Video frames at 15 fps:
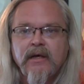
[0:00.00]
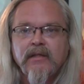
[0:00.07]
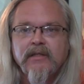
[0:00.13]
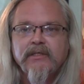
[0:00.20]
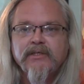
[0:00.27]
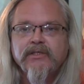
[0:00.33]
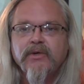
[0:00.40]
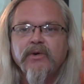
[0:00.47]
The
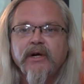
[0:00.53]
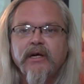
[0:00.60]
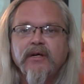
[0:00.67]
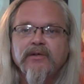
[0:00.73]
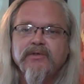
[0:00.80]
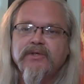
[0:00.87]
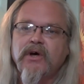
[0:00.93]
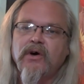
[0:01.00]
story
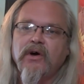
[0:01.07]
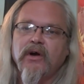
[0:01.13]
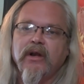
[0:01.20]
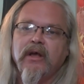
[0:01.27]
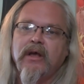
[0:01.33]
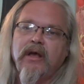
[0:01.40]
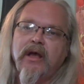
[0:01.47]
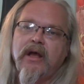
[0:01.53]
goes on
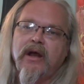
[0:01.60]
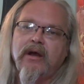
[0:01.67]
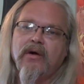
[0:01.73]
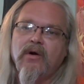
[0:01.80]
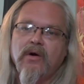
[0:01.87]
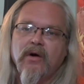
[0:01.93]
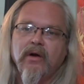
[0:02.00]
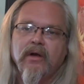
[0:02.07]
and
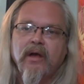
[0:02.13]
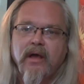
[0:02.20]
on